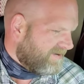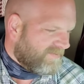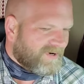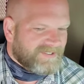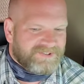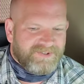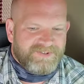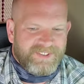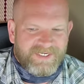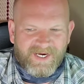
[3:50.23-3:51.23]
We're in Sioux
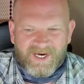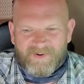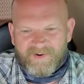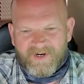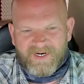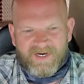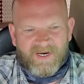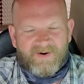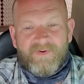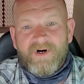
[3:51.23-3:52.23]
City, Iowa right
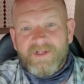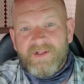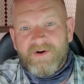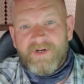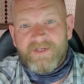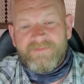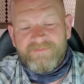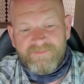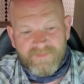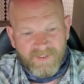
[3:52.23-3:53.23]
now. We're unloaded,
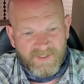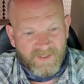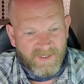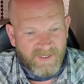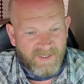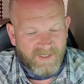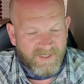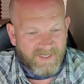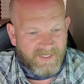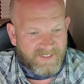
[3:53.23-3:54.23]

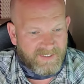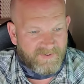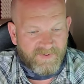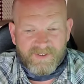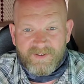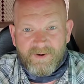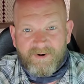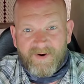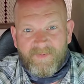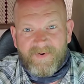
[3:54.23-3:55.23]
and uh, we're gonna go
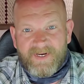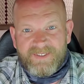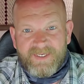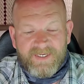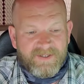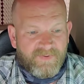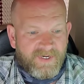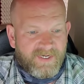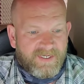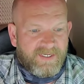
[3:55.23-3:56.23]
grab a bite to eat
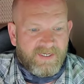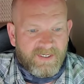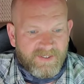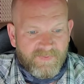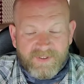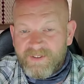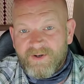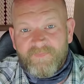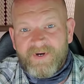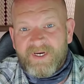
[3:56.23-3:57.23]
quick, and then we're gonna
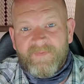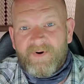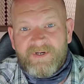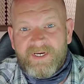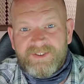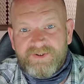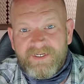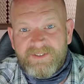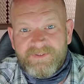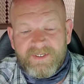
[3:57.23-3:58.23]
go pick up our next
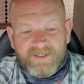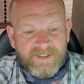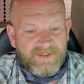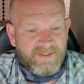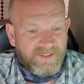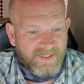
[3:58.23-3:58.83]
green field.